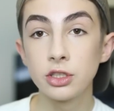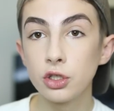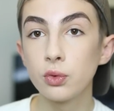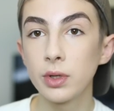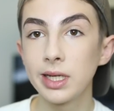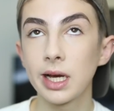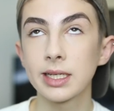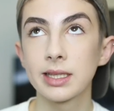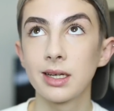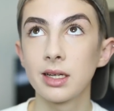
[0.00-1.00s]
I do really
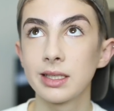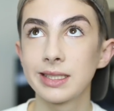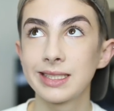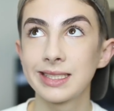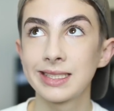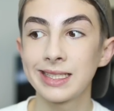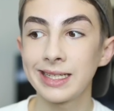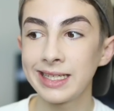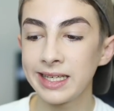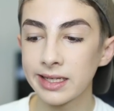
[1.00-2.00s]
like the
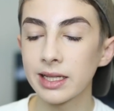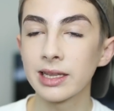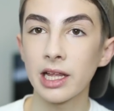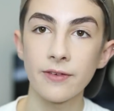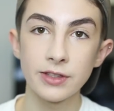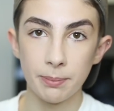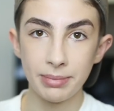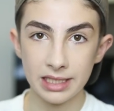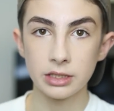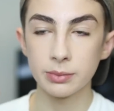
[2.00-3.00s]
sleek Life's a
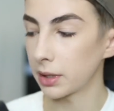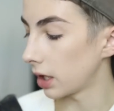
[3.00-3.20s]
Peach